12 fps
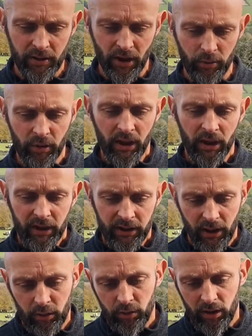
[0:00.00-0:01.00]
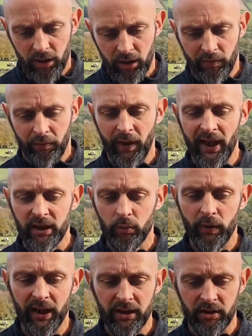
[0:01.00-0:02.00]
So, a flatter
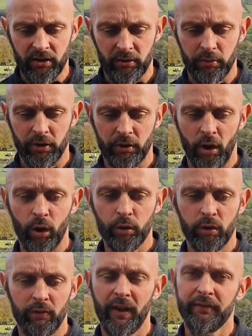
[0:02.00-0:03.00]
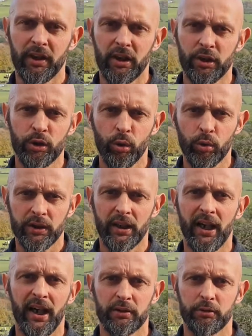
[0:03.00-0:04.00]
wedge is a result of having a shorter
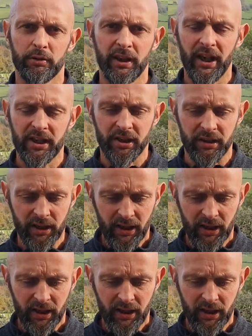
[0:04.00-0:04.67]
last rotation.